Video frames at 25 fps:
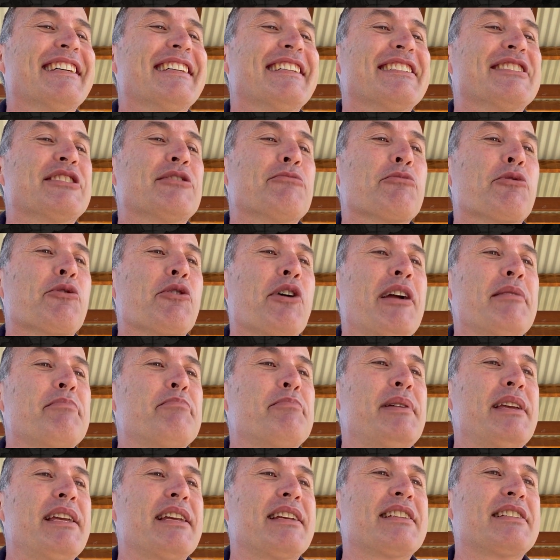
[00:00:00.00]
Some great
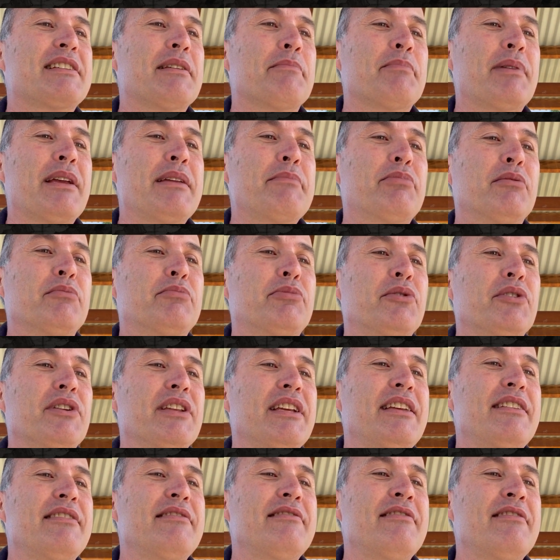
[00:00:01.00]
pics that people put
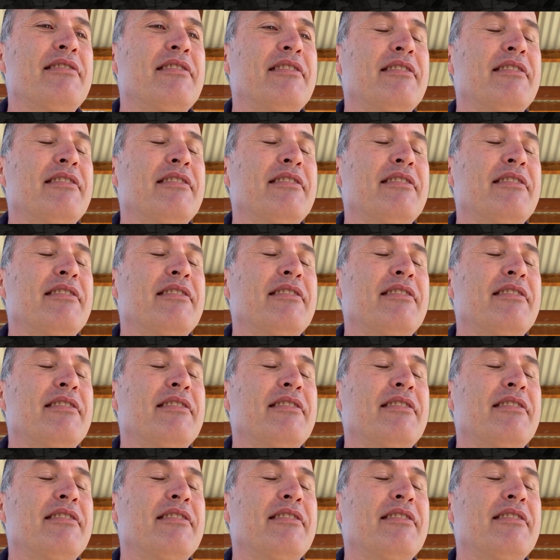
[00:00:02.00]
in,